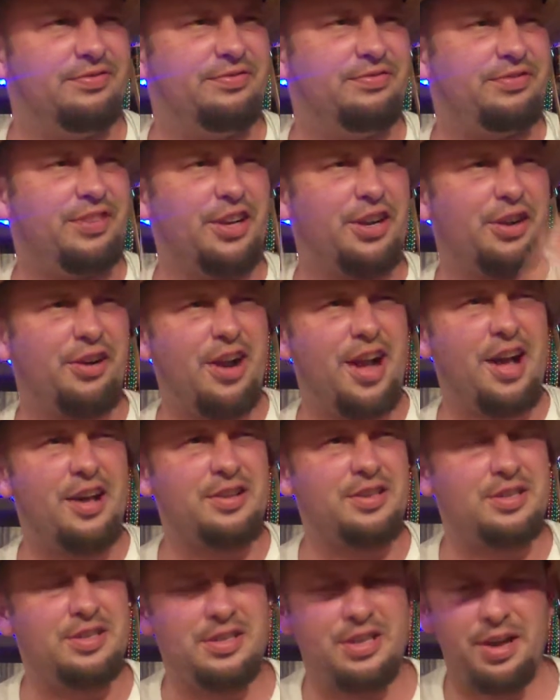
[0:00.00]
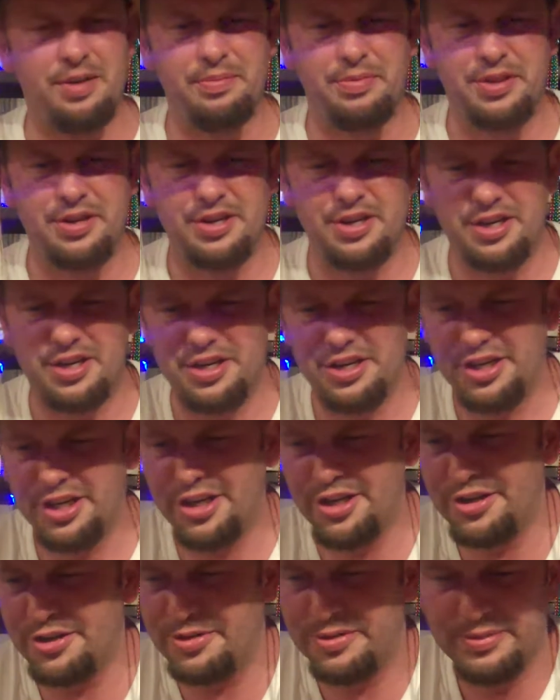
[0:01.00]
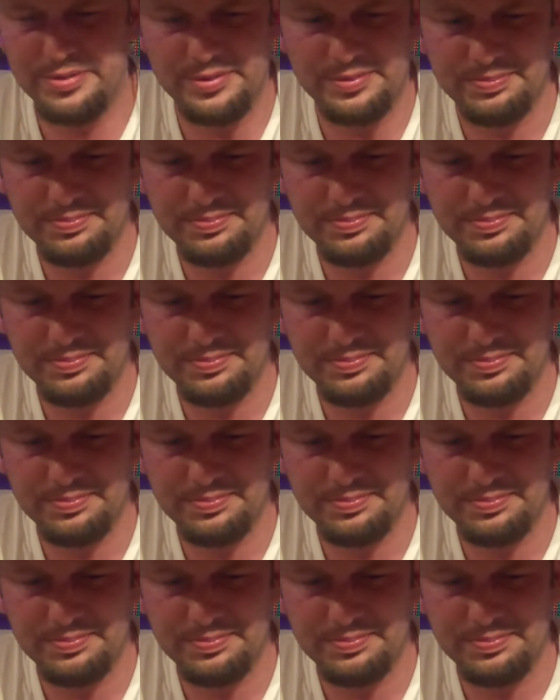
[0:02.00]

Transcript: figure out something to do.